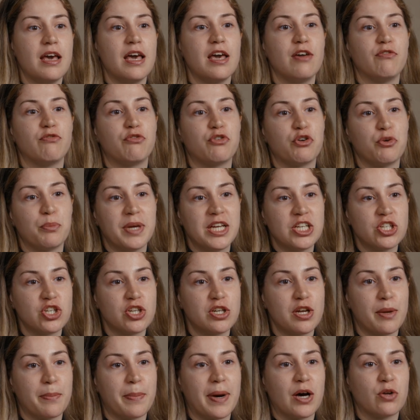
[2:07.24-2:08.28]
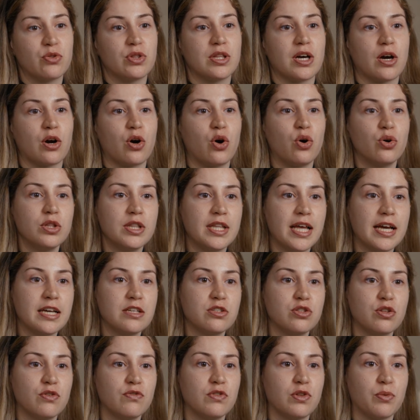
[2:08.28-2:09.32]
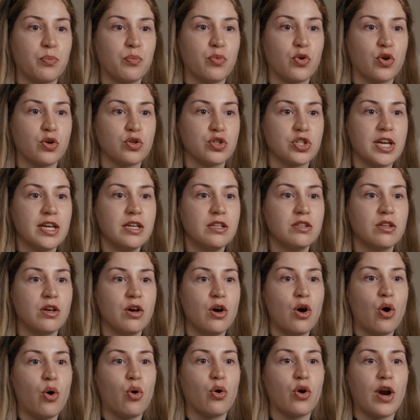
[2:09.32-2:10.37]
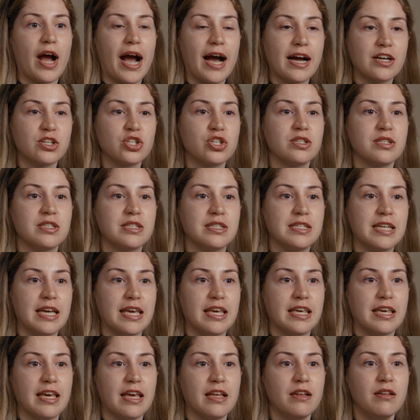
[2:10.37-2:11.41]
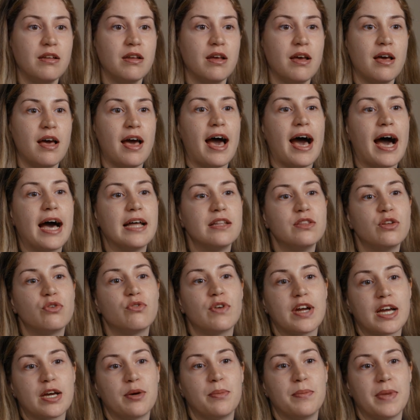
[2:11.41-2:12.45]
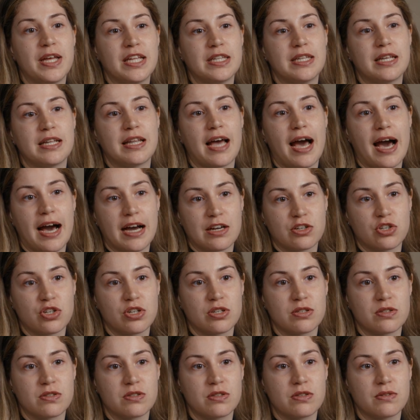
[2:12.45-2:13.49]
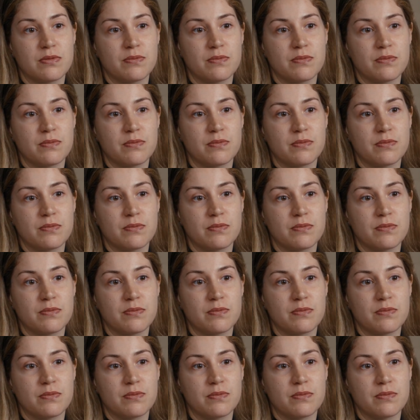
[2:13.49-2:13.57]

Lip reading: information about the context of the project or actions taken, and the recommended actions.